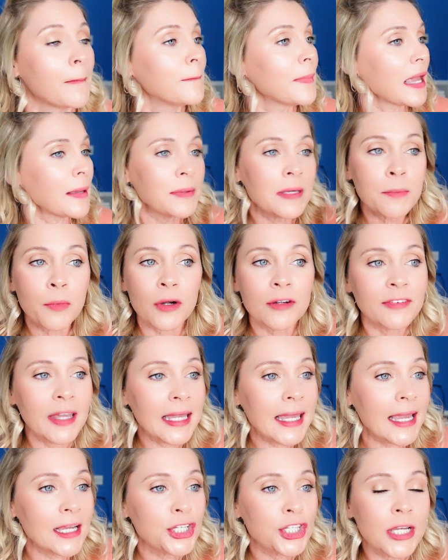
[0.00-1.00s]
maybe more
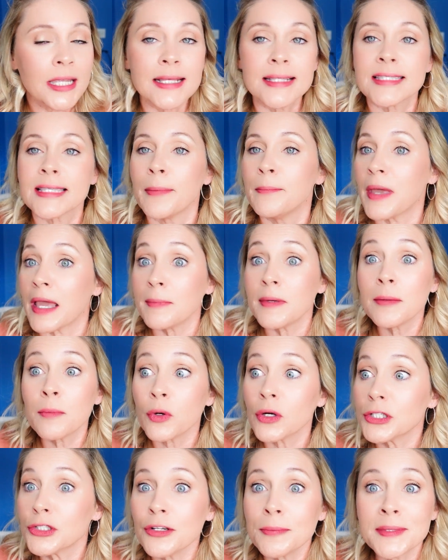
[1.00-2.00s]
vacations, maybe
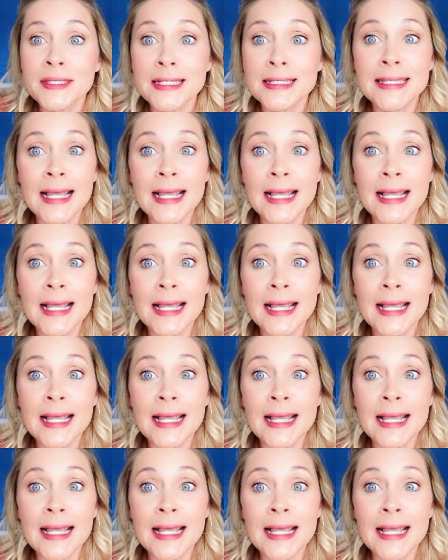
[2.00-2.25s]
more trips to